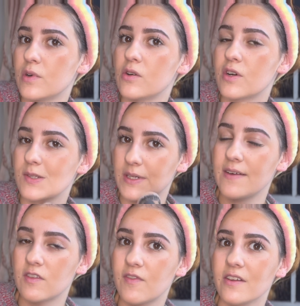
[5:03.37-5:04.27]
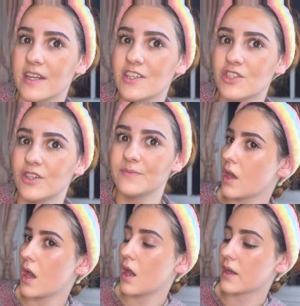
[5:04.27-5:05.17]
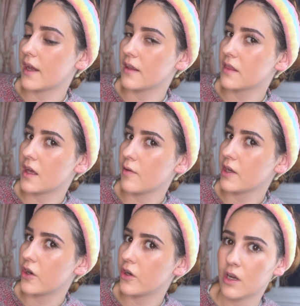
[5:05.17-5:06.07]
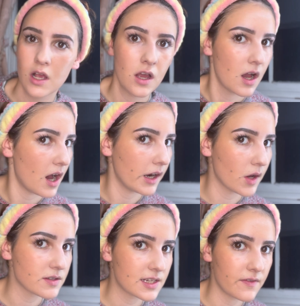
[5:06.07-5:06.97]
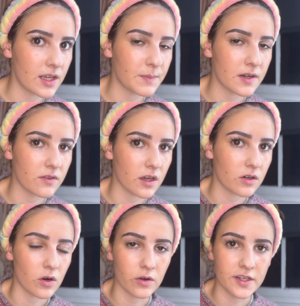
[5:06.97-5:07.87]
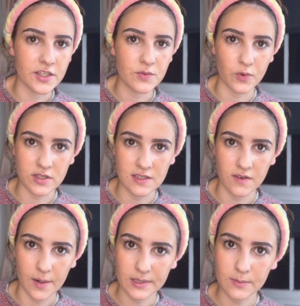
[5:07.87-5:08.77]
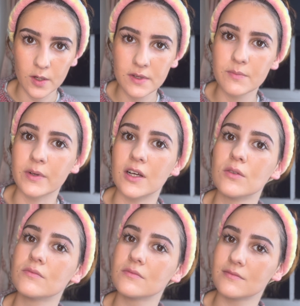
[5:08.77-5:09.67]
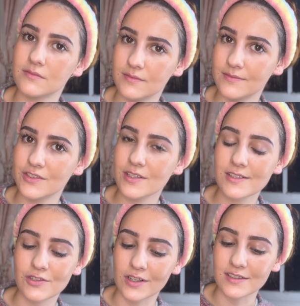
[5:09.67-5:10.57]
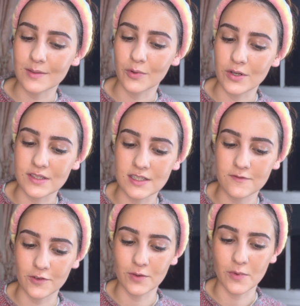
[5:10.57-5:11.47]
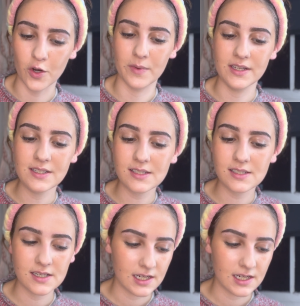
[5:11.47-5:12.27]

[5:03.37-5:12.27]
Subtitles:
because we have the foundation on. Okay, there we go. I know it's giving a bit of like an orange bronzy vibe at the moment, but just trust the process for a moment.